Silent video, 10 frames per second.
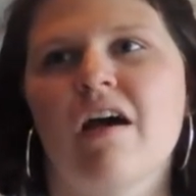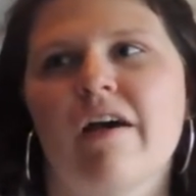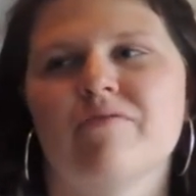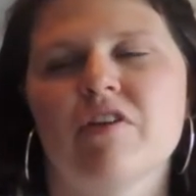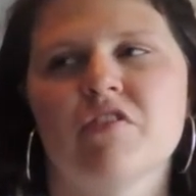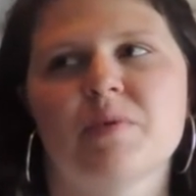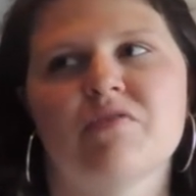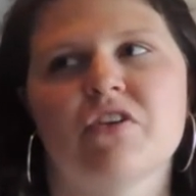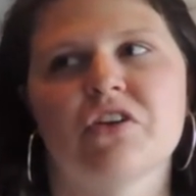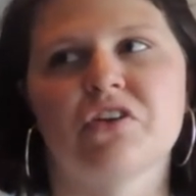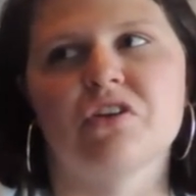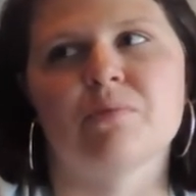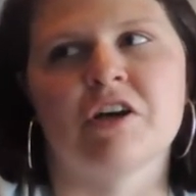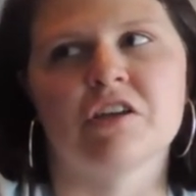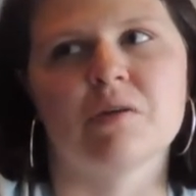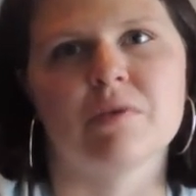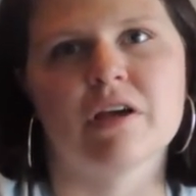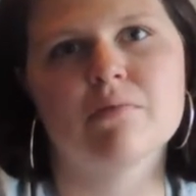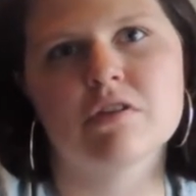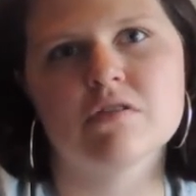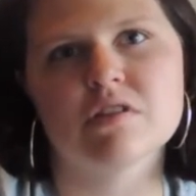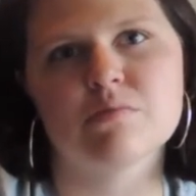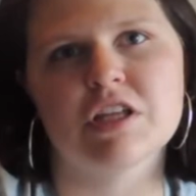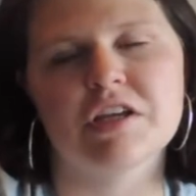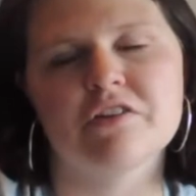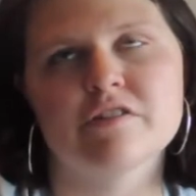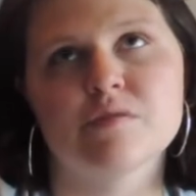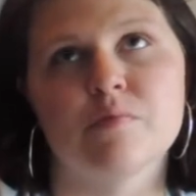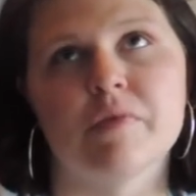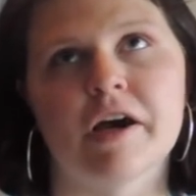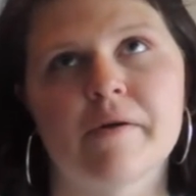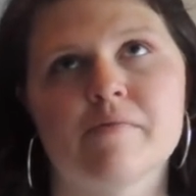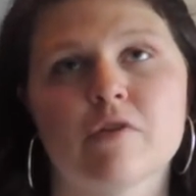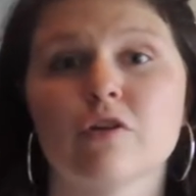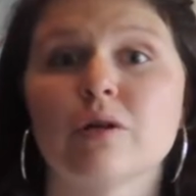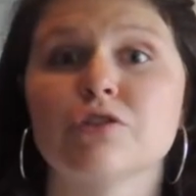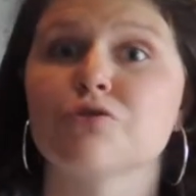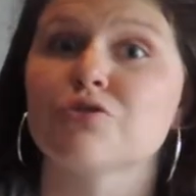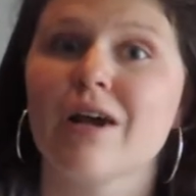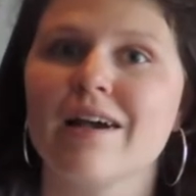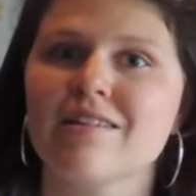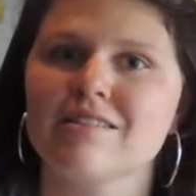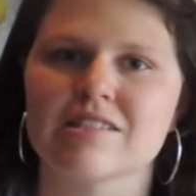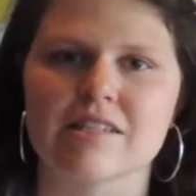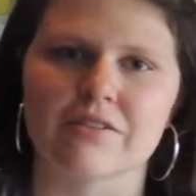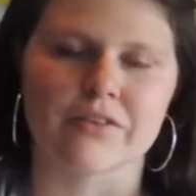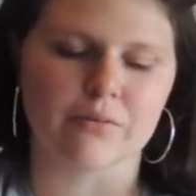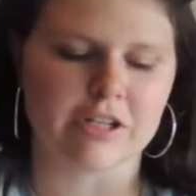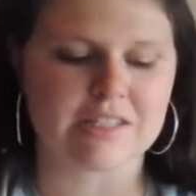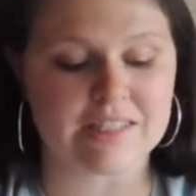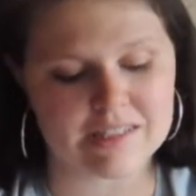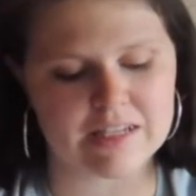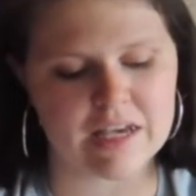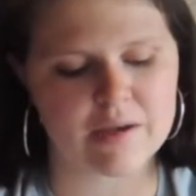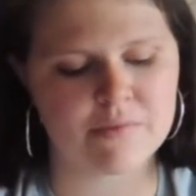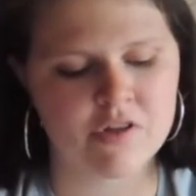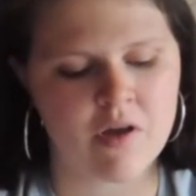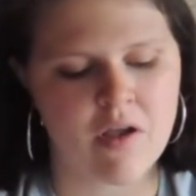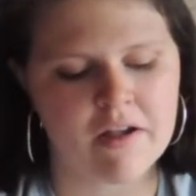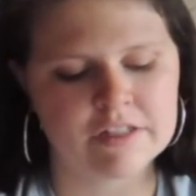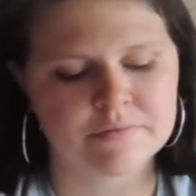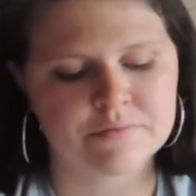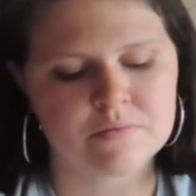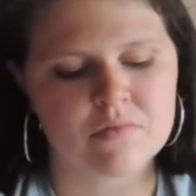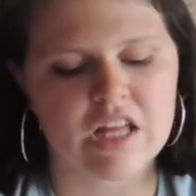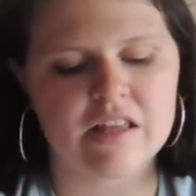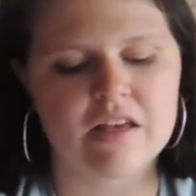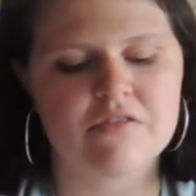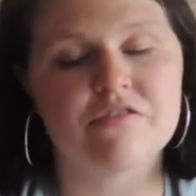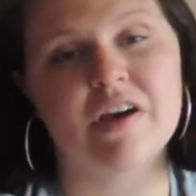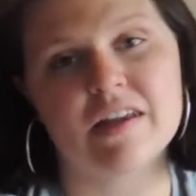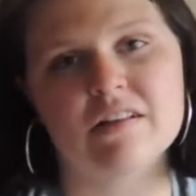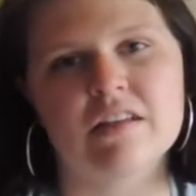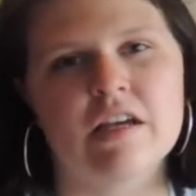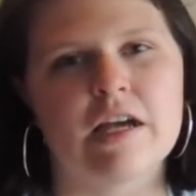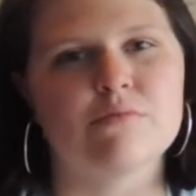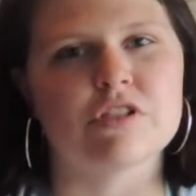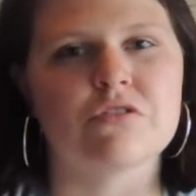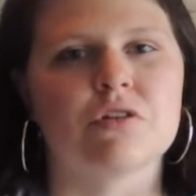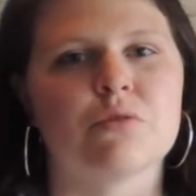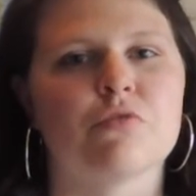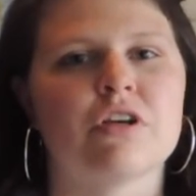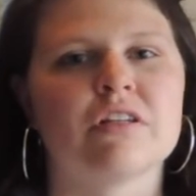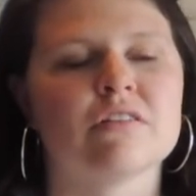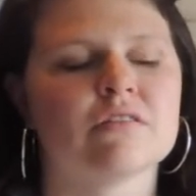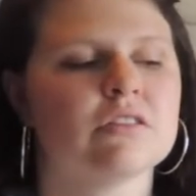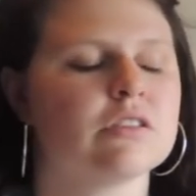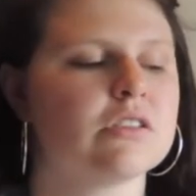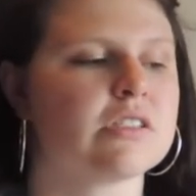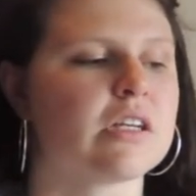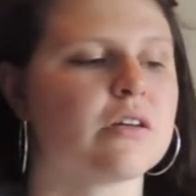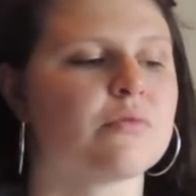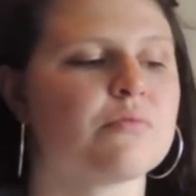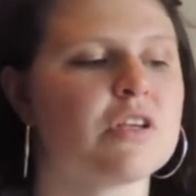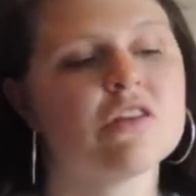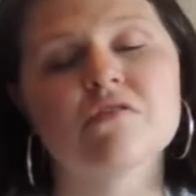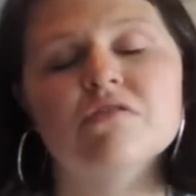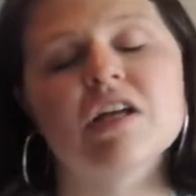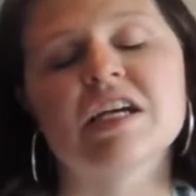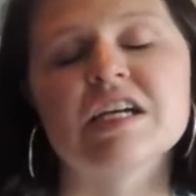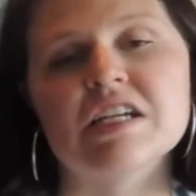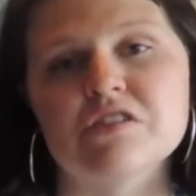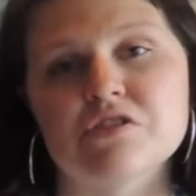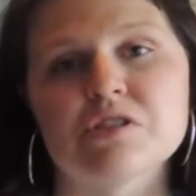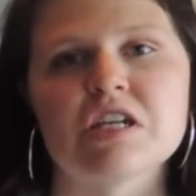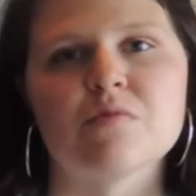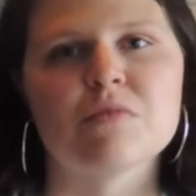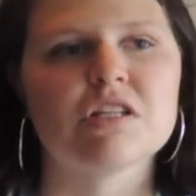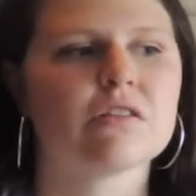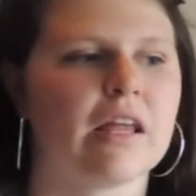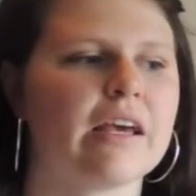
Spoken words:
I've never been very good about keeping up with using planners, but we're going to try it to see if it works this time. And then finally, I'm just going to bring some in-flight entertainment.